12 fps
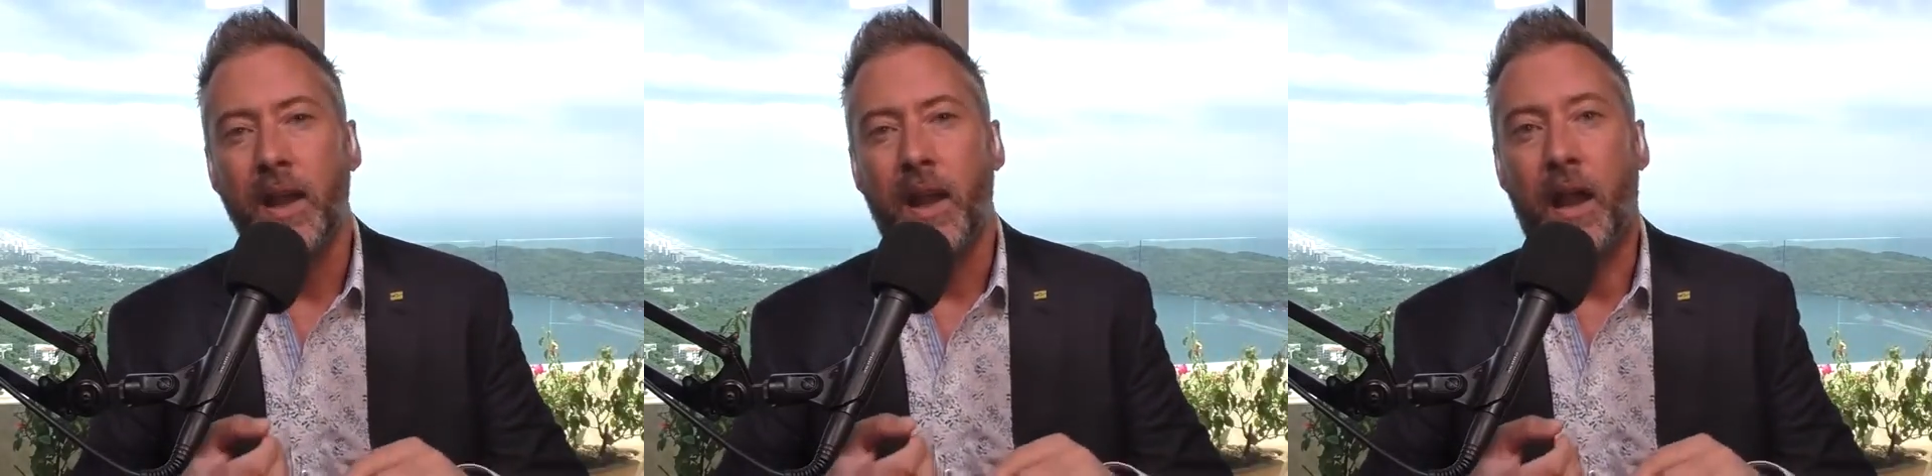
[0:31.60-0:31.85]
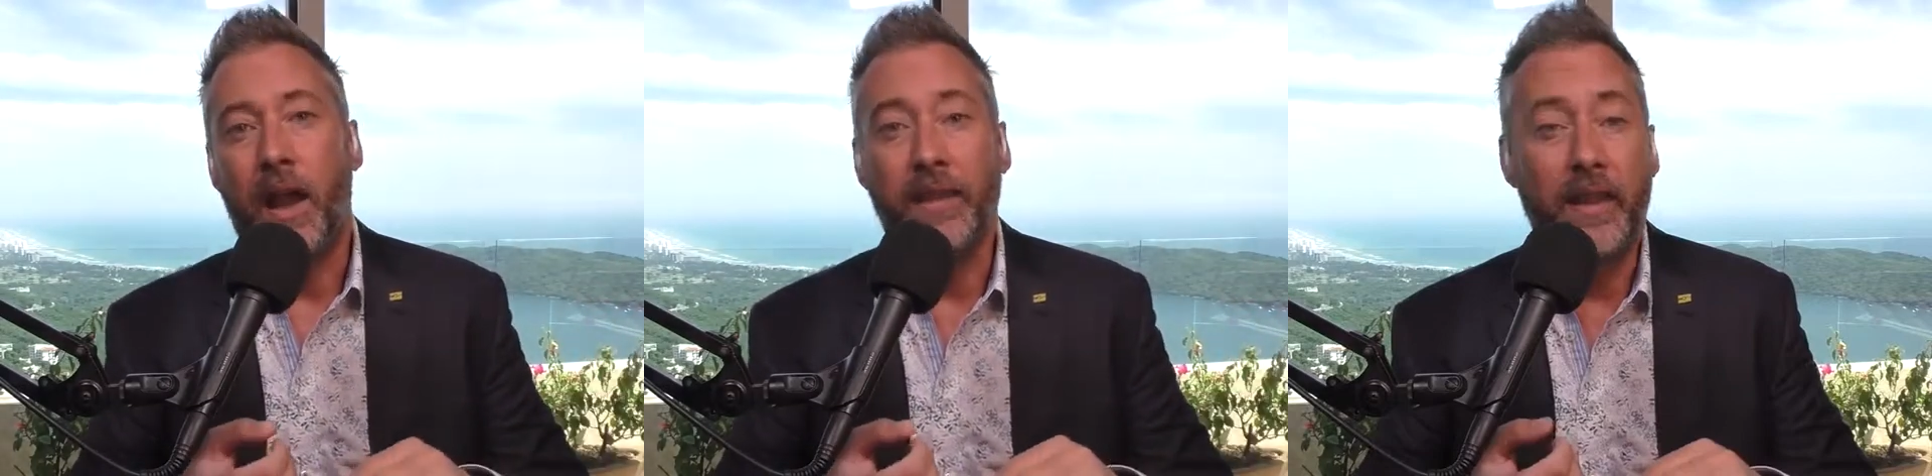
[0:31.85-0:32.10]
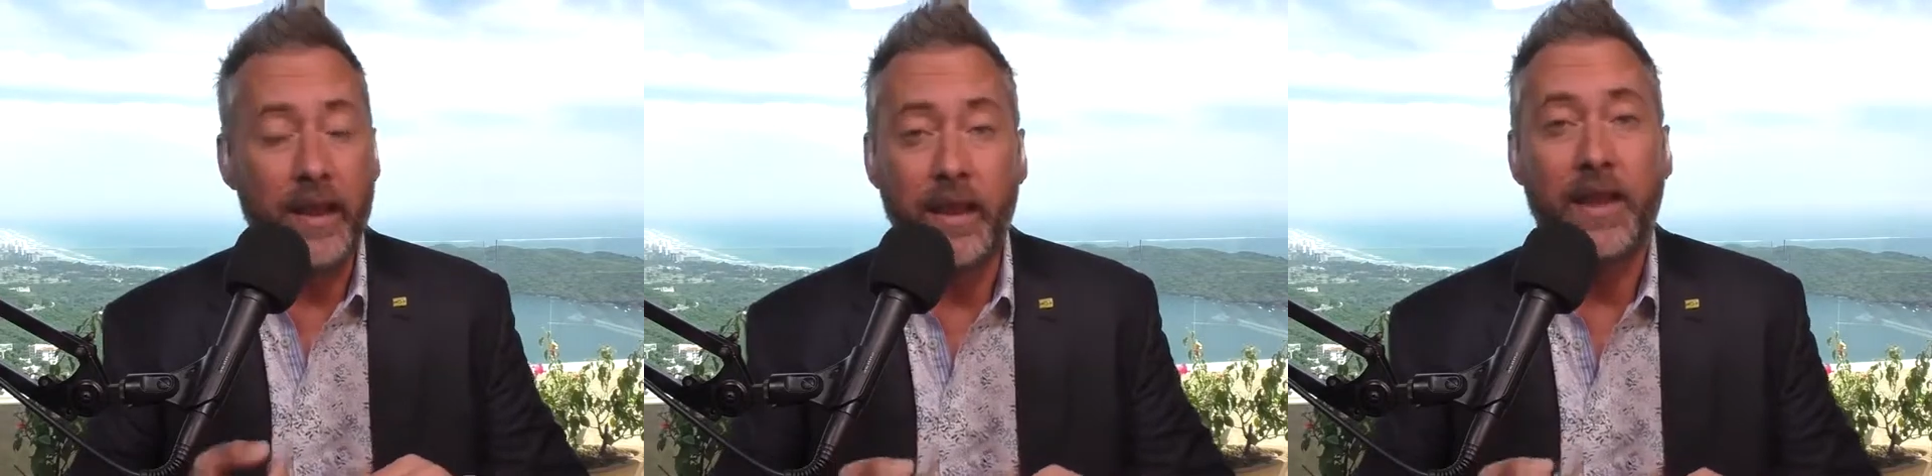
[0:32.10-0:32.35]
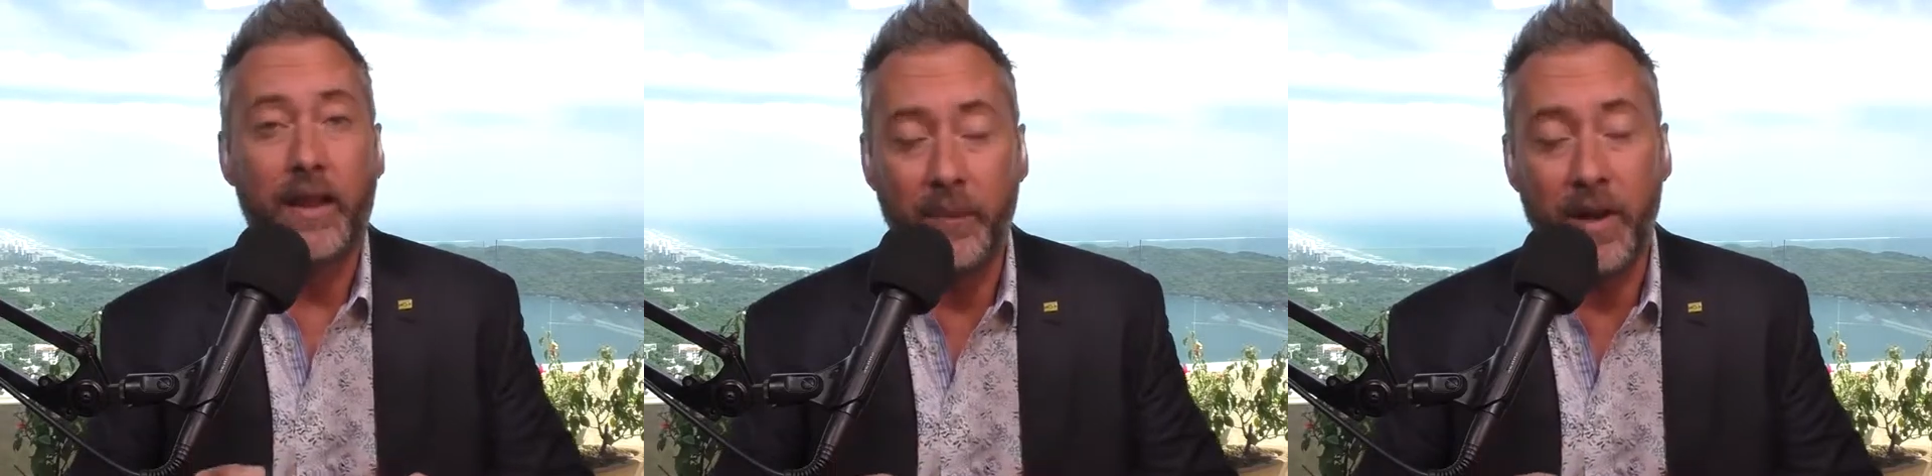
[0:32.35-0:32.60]
and then they got
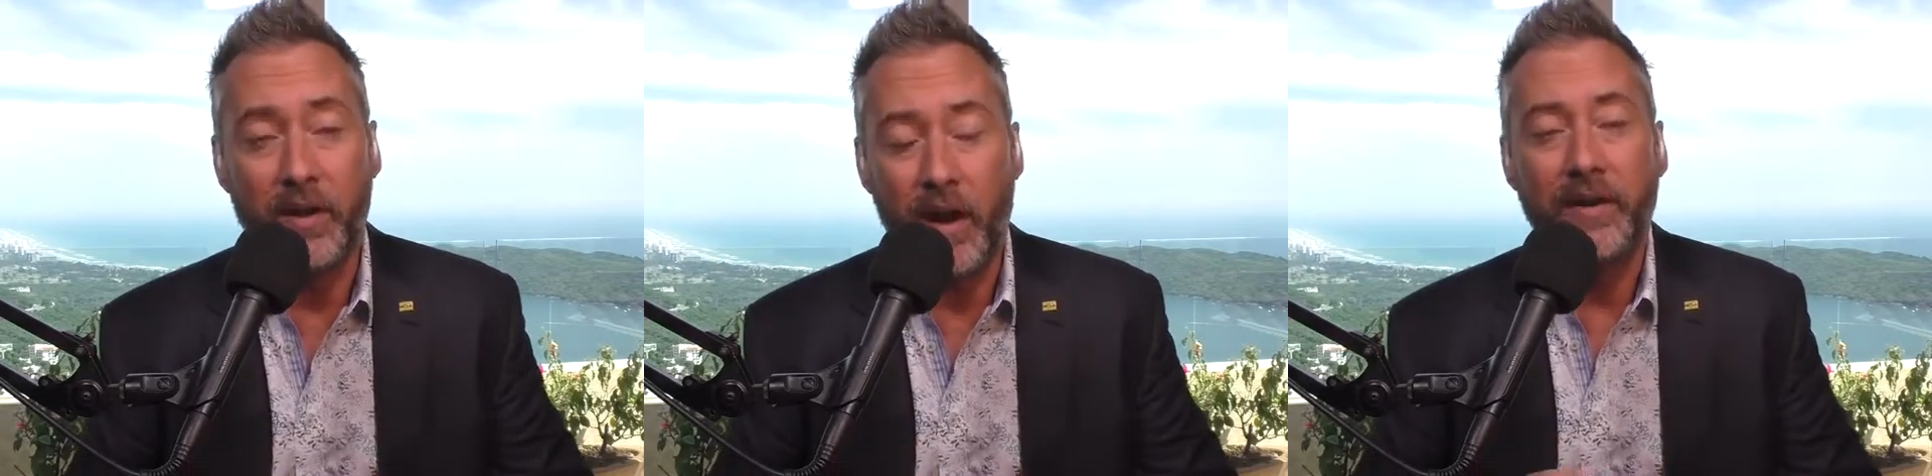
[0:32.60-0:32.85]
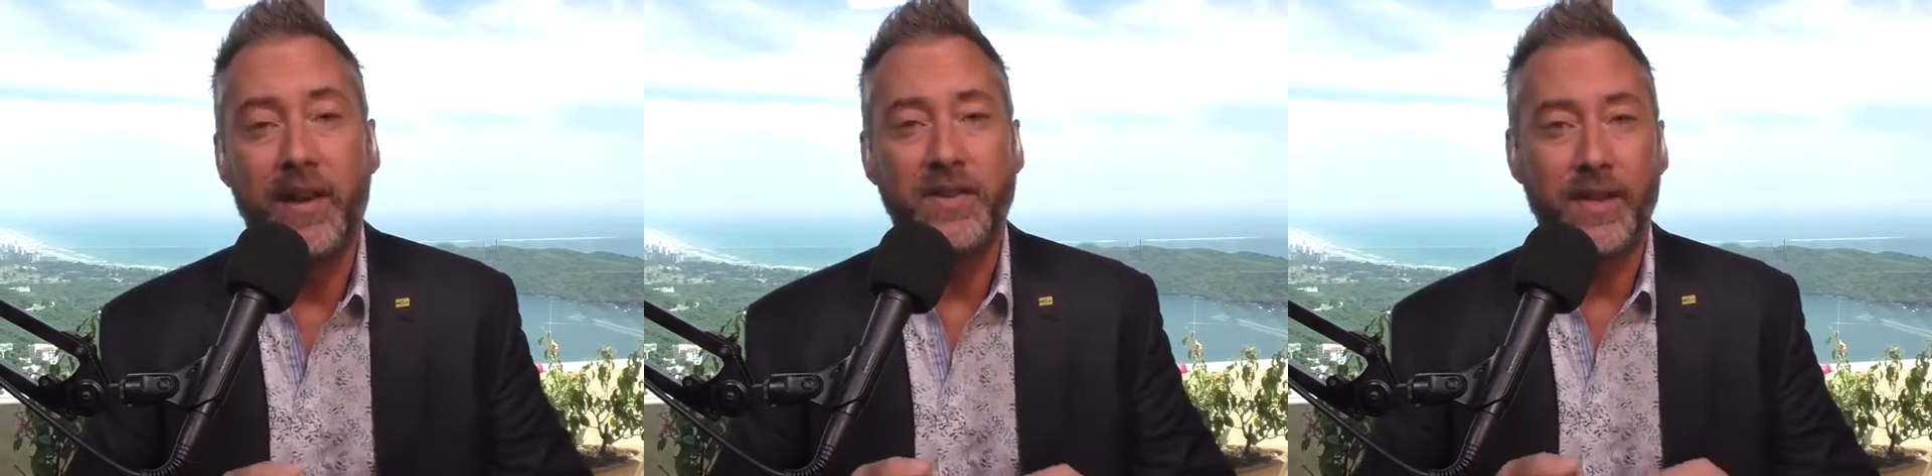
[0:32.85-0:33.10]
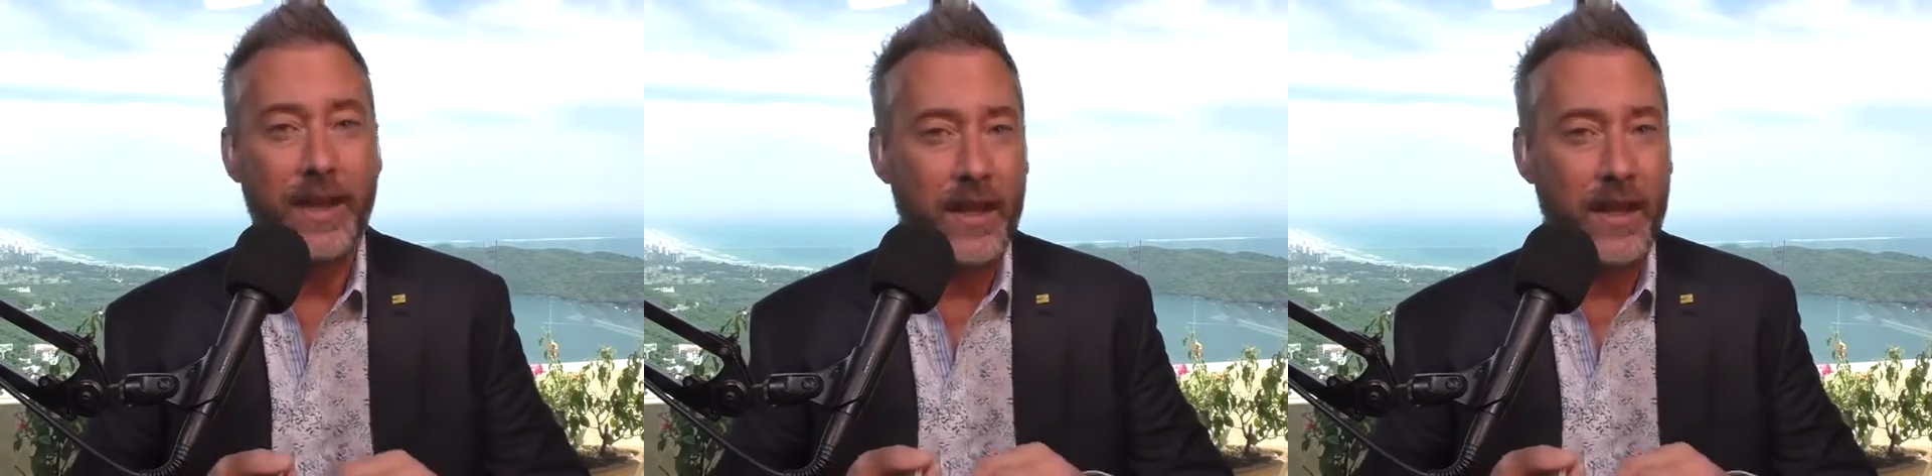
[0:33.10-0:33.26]
the government indoctrination